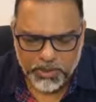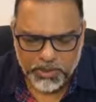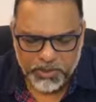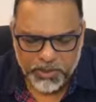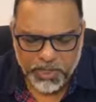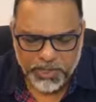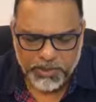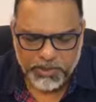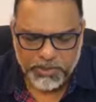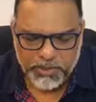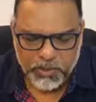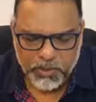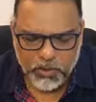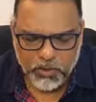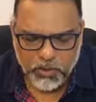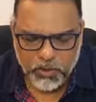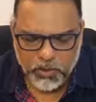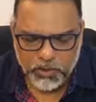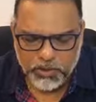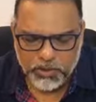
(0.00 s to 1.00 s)
that the
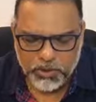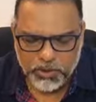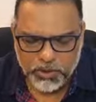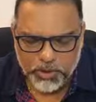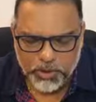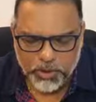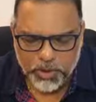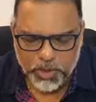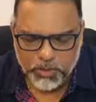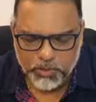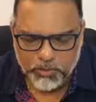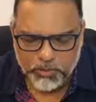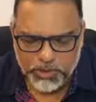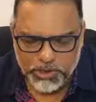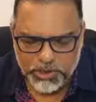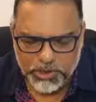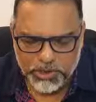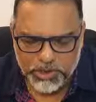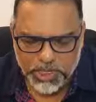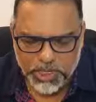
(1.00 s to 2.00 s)
Lord your God will
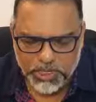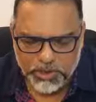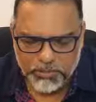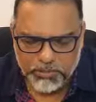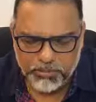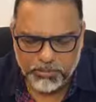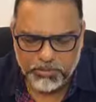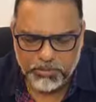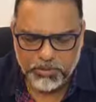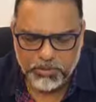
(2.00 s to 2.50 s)
set